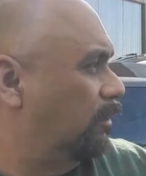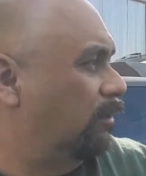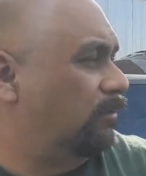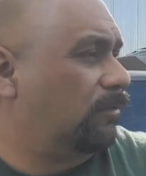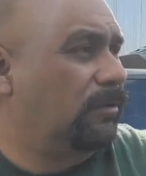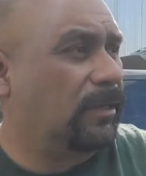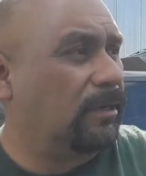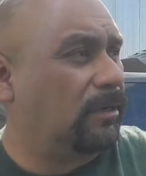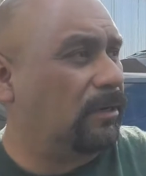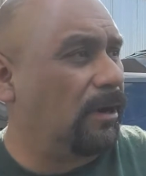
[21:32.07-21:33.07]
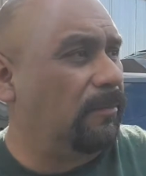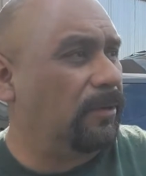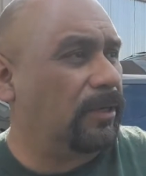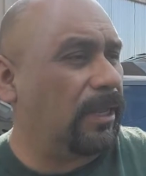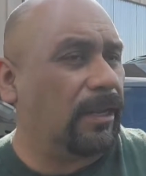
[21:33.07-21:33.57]
As soon as that
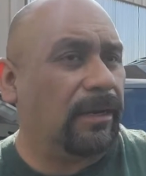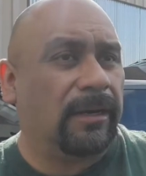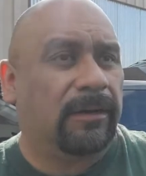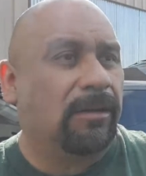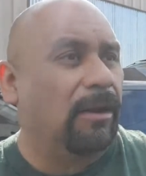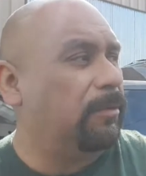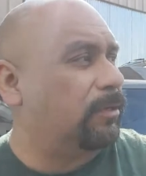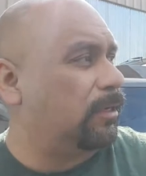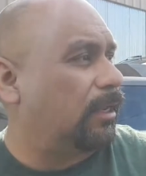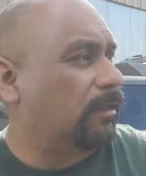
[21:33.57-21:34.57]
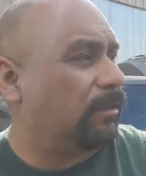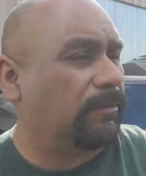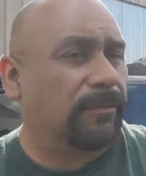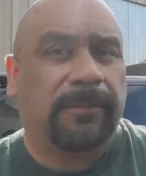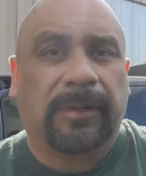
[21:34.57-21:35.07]
garbage guy
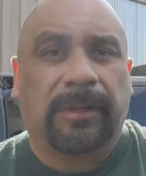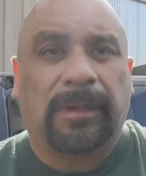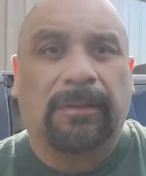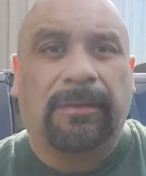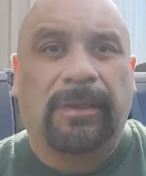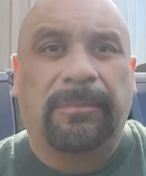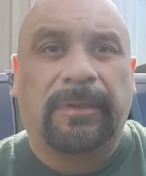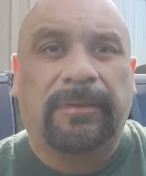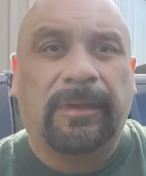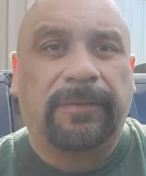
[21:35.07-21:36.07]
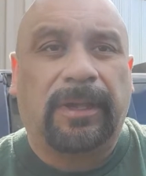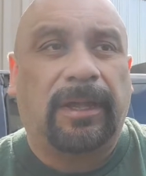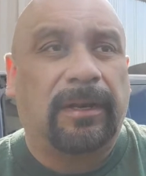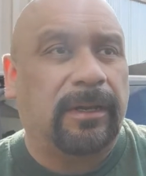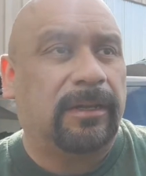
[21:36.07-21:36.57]
comes, I'm going to go get myself a
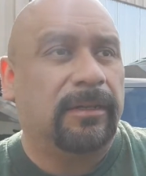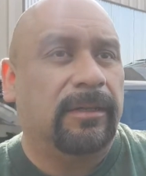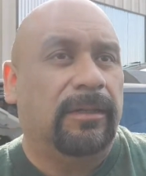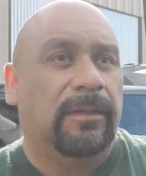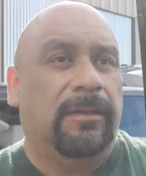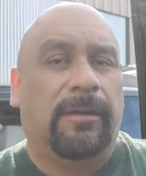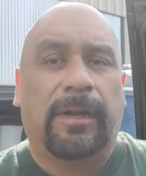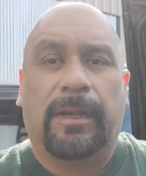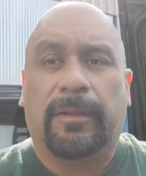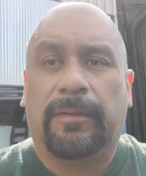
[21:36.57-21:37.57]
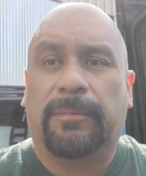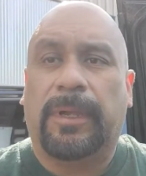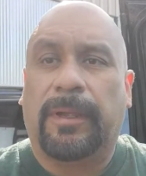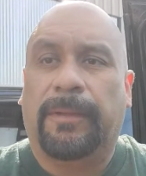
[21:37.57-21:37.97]
Cadillac. All right, guys, bye.